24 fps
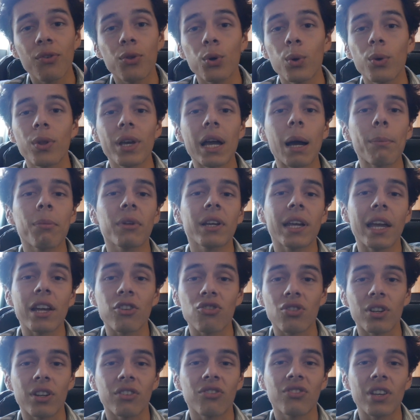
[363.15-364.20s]
through the
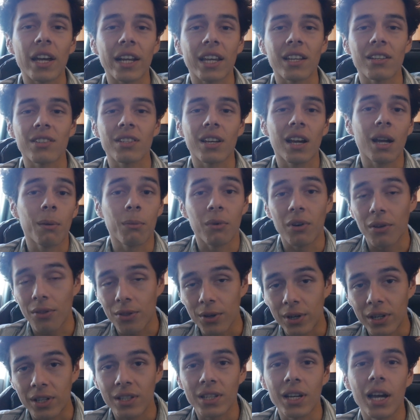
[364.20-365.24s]
application a second time or a
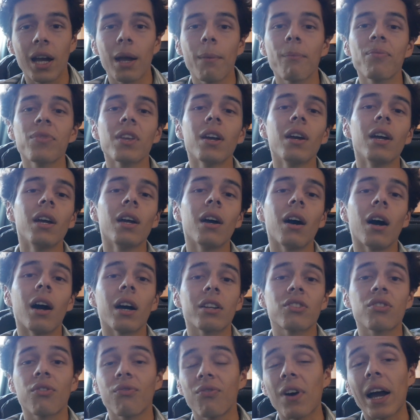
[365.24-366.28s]
third time
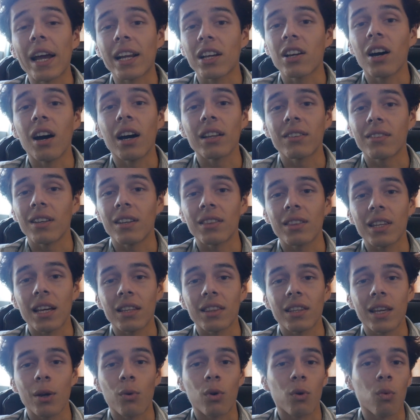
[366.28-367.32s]
uh, to find content
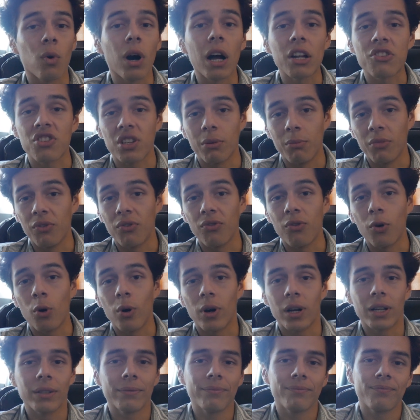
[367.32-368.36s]
that they were watching
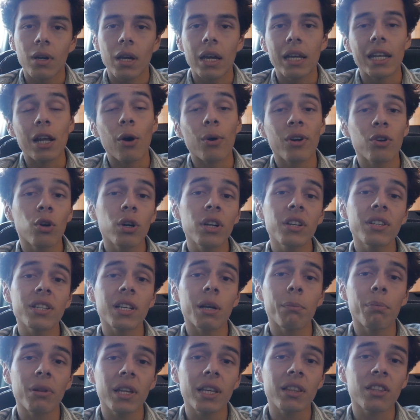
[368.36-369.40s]
before. Now, in order to
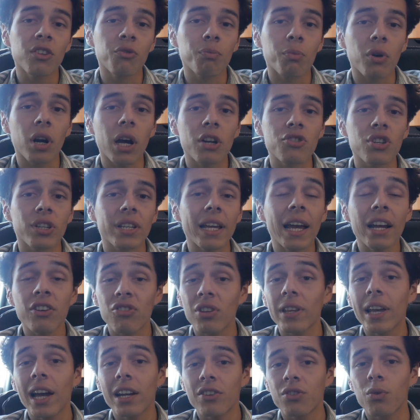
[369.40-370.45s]
complete this project, I
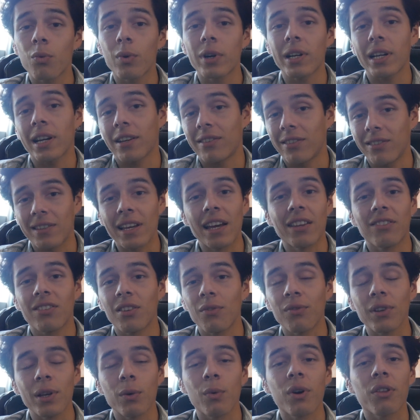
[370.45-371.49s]
actually had to work
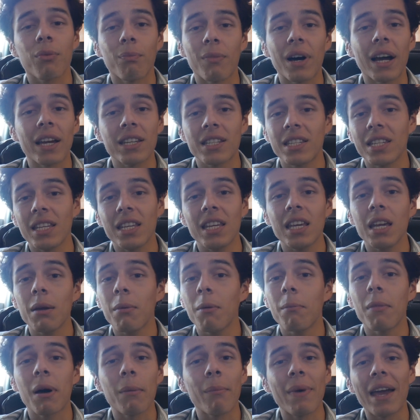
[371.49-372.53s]
extensively with my
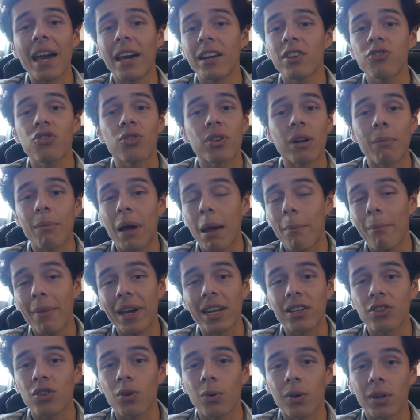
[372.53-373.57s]
team, my manager, and my
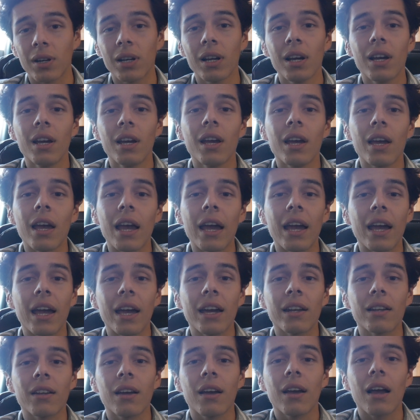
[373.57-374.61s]
mentor,
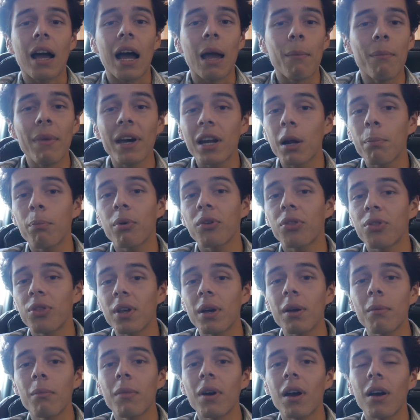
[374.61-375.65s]
and I met up with
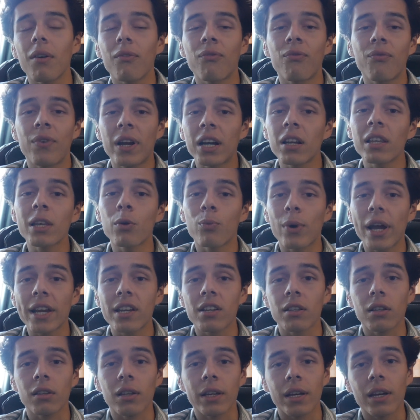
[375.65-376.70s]
them fairly
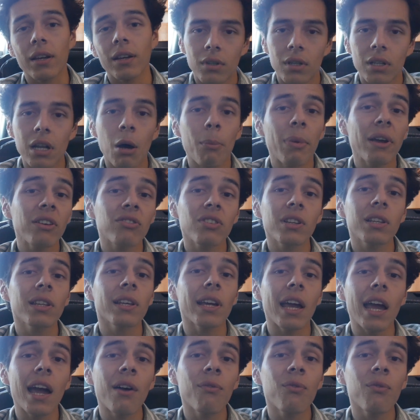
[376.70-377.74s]
regularly. Now,
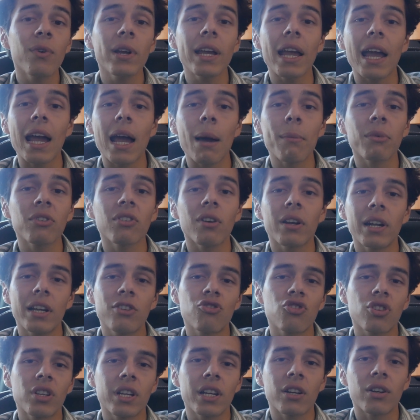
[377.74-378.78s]
basically, every Amazon
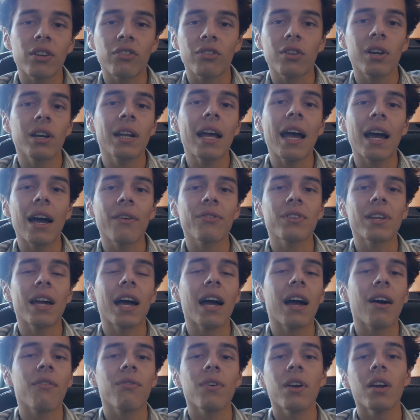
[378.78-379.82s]
engineer is gonna have to
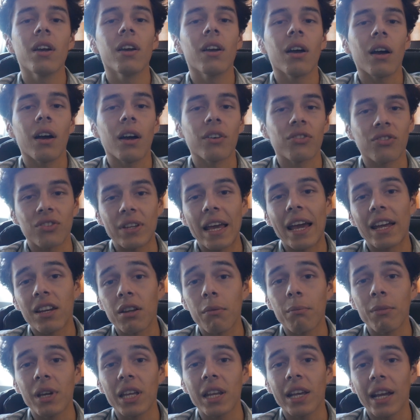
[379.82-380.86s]
have a stand
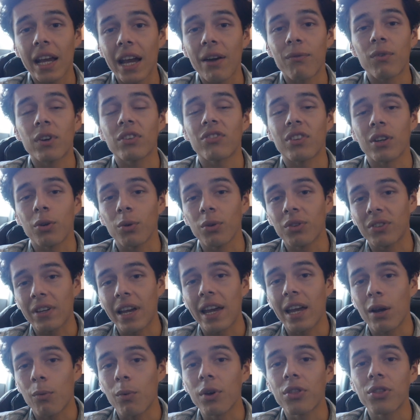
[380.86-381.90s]
up meeting every single
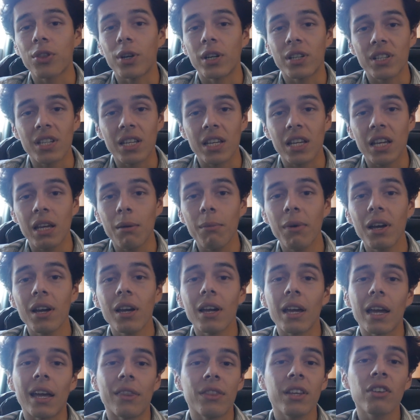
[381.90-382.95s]
day with their team,
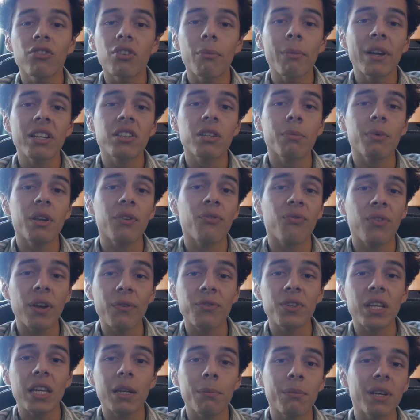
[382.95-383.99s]
and these are meant to be
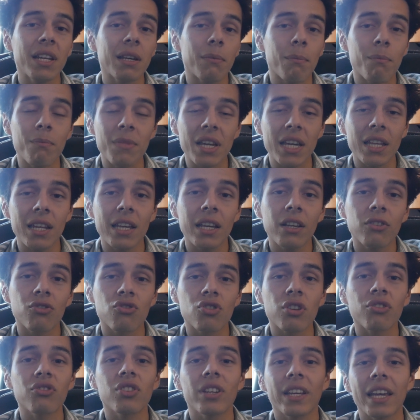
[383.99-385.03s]
15 minute meetings
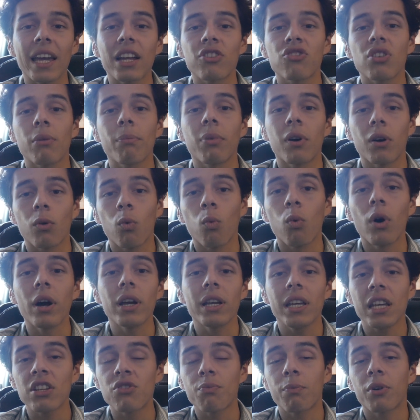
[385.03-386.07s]
just to catch up on
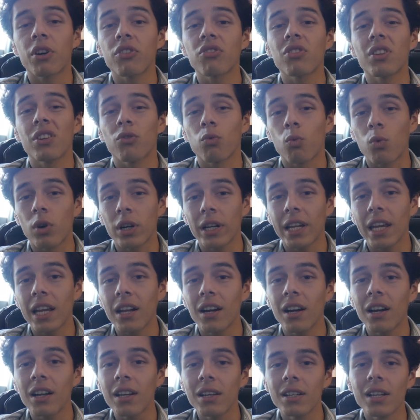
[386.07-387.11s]
what each person is working
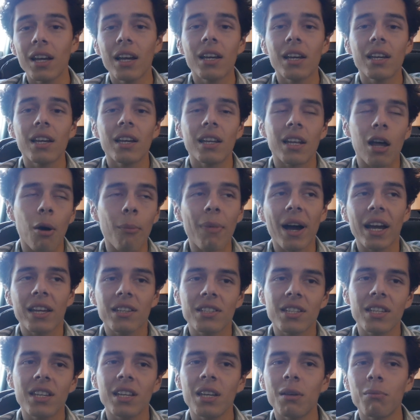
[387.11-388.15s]
on. Now, my
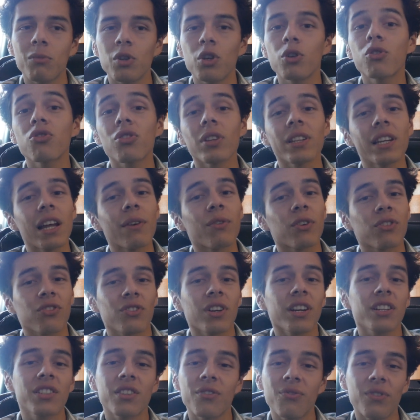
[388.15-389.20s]
team usually never
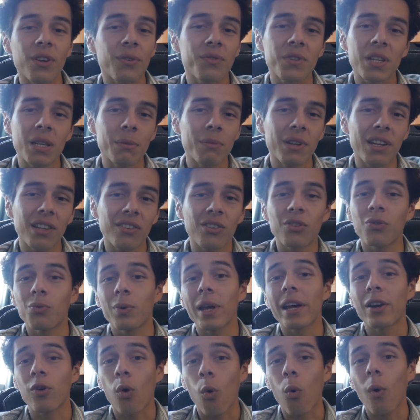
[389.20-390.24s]
stuck to 15 minutes because we
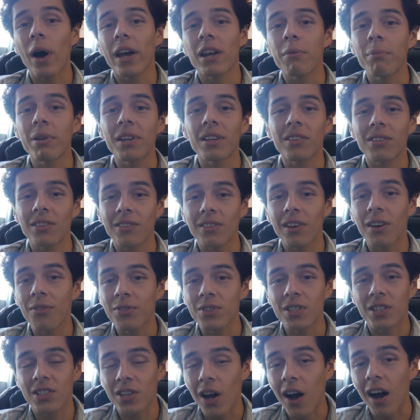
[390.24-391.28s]
had quite a bit of stuff
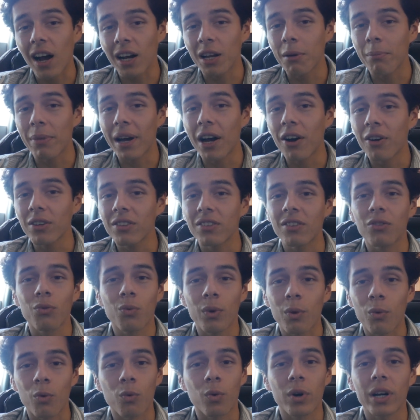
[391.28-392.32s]
to talk about since
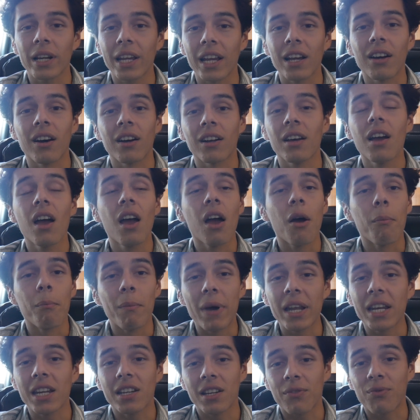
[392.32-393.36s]
we were working on
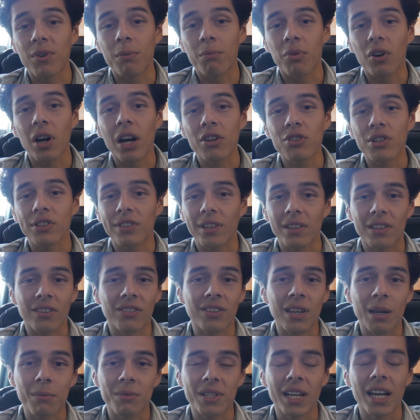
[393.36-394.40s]
many different projects at the
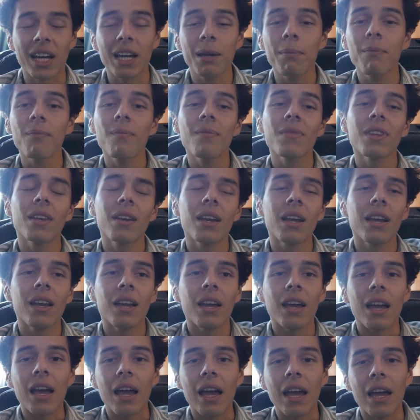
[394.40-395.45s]
same time
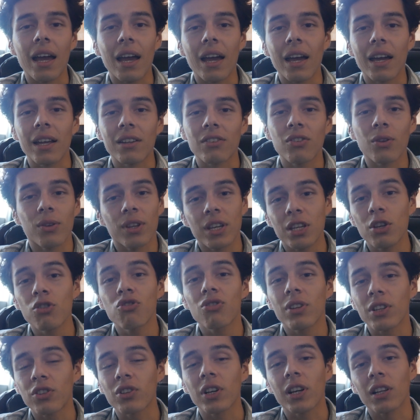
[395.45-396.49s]
and so they
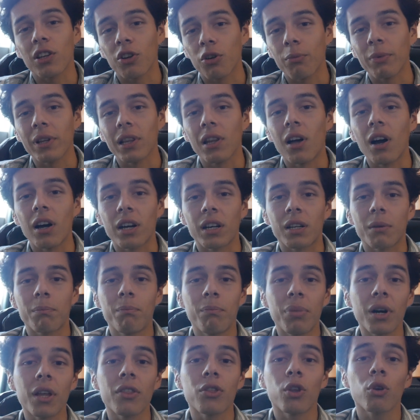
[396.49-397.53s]
usually took a little bit longer
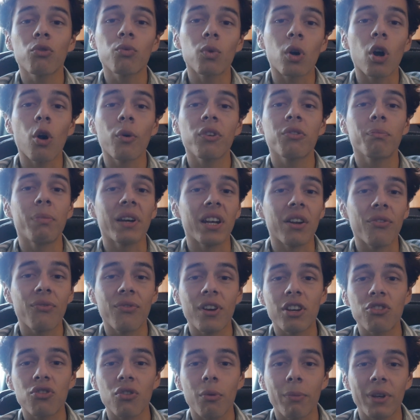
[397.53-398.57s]
but those were always
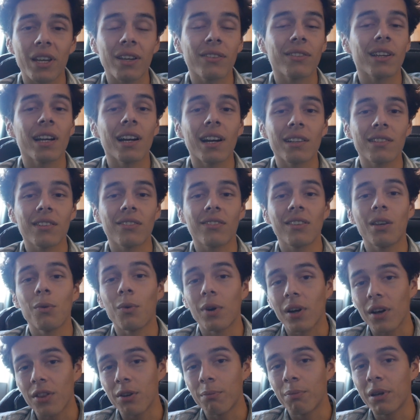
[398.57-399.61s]
beneficial because i got to see
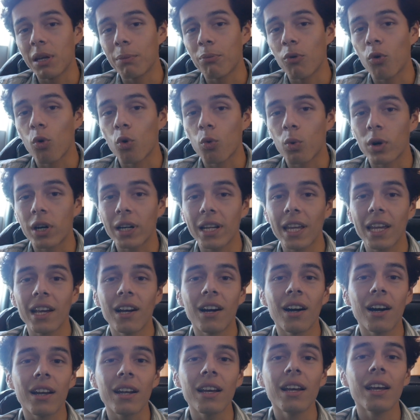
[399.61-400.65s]
what other people were working
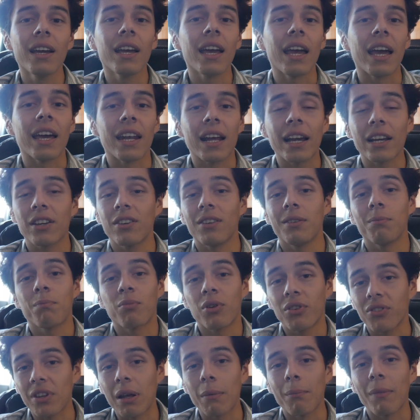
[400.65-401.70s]
on and i could
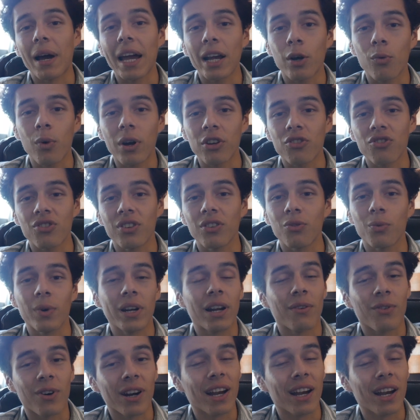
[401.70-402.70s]
present my questions whenever